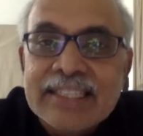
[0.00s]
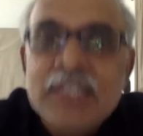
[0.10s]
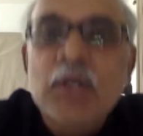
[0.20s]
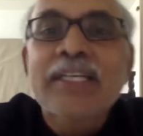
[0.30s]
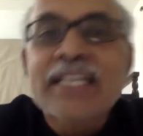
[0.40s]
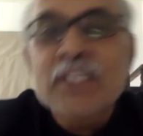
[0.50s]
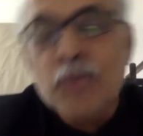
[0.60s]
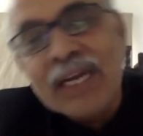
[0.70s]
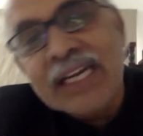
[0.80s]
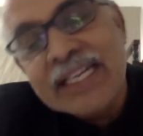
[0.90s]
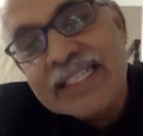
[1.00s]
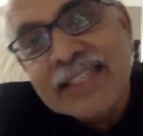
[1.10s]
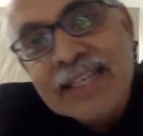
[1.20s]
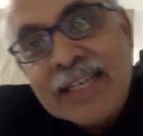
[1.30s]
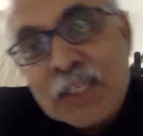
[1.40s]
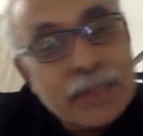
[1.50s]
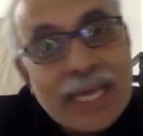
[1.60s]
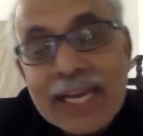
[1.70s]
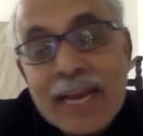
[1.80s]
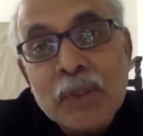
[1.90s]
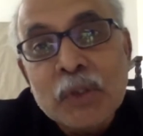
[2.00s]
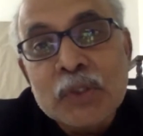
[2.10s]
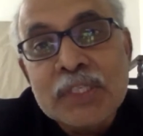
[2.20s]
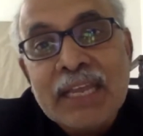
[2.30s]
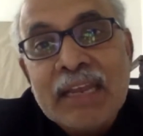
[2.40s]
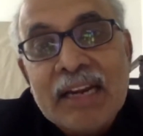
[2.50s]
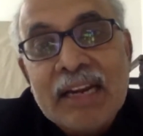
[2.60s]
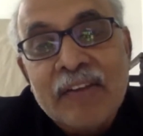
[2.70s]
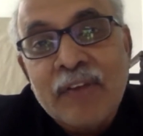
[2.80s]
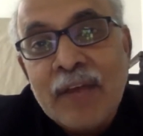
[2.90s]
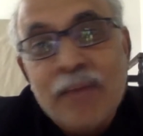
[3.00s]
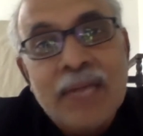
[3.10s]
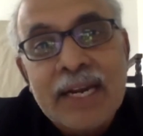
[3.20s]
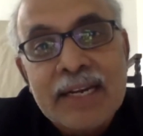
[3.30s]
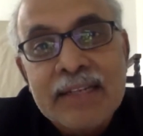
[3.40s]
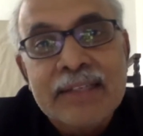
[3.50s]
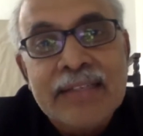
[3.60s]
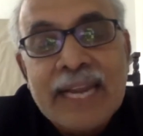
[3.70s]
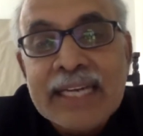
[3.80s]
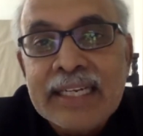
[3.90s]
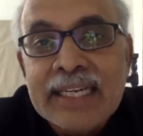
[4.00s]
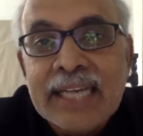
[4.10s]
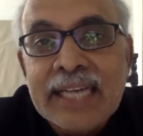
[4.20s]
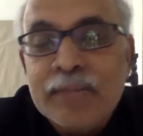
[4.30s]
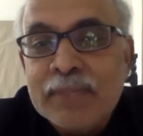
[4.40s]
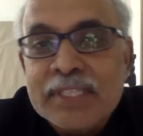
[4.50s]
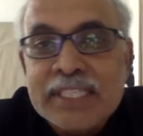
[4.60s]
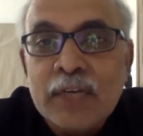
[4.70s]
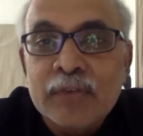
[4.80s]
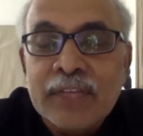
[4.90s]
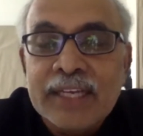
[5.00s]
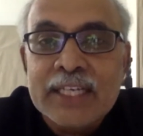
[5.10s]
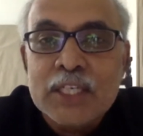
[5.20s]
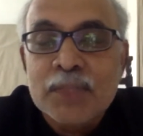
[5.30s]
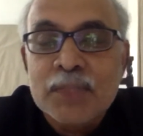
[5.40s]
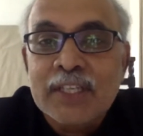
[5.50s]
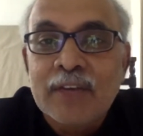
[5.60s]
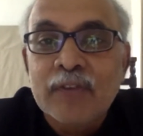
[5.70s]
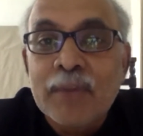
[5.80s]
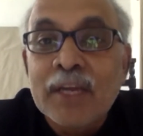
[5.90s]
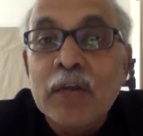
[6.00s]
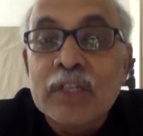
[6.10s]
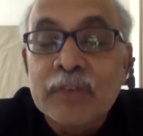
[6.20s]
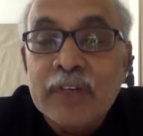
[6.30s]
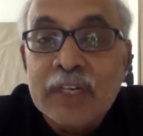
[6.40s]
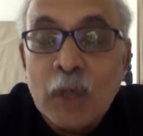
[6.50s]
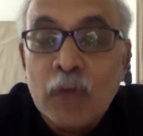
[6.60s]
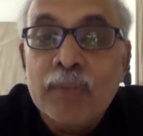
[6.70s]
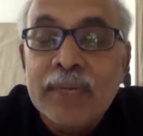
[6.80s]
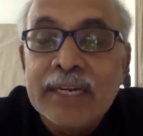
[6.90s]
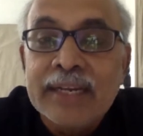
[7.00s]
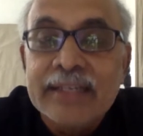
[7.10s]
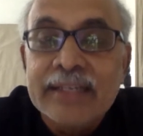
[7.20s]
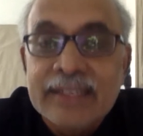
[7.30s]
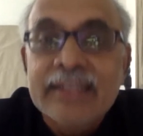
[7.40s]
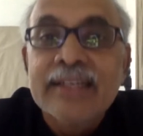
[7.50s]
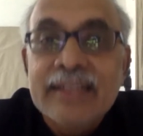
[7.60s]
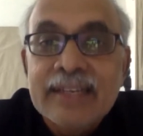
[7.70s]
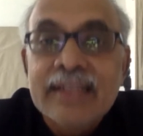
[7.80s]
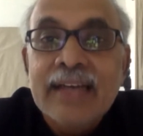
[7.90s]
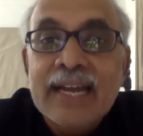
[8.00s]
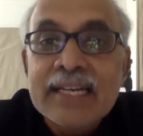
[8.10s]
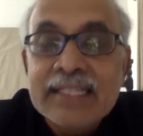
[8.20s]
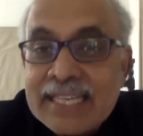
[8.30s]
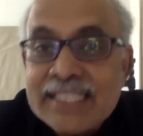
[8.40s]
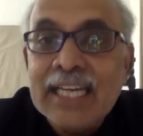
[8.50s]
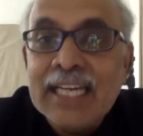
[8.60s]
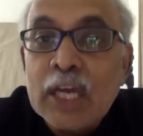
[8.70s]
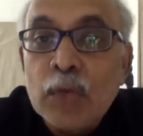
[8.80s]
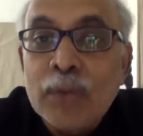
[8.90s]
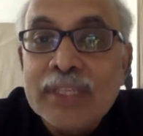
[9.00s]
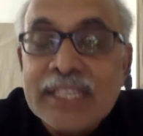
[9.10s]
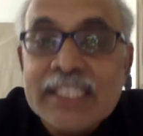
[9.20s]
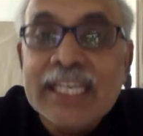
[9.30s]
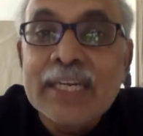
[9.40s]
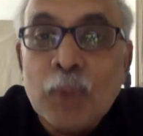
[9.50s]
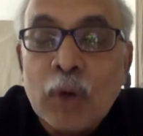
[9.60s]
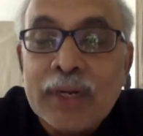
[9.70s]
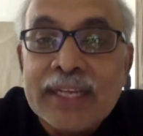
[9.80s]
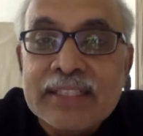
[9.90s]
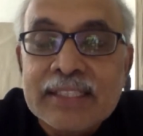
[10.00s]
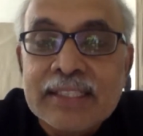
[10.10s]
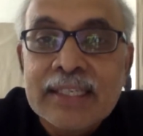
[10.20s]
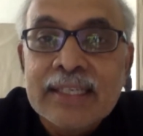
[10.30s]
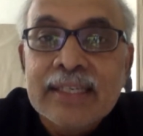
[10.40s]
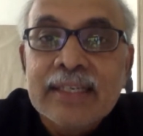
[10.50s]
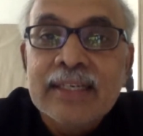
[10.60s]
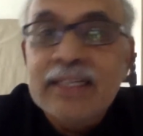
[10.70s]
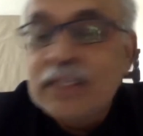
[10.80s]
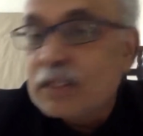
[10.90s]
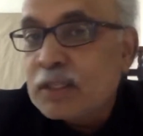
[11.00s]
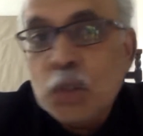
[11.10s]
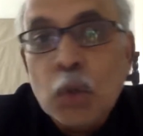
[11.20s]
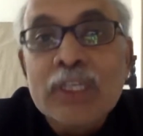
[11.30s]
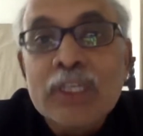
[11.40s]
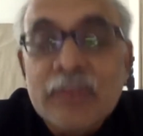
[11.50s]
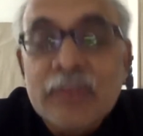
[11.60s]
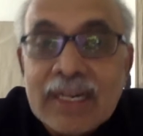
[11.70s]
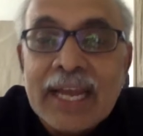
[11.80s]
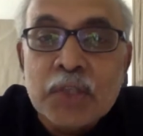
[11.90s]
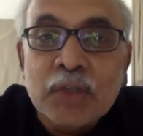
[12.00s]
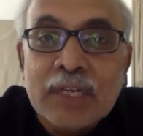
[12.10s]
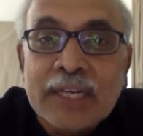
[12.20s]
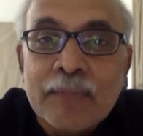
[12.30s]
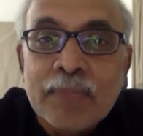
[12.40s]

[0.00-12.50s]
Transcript: It's not just wellness. So they're able to scale fab, and 99% of their customers come from around the world, not from India. And they sell Ayurvedic skin products throughout the world, actually.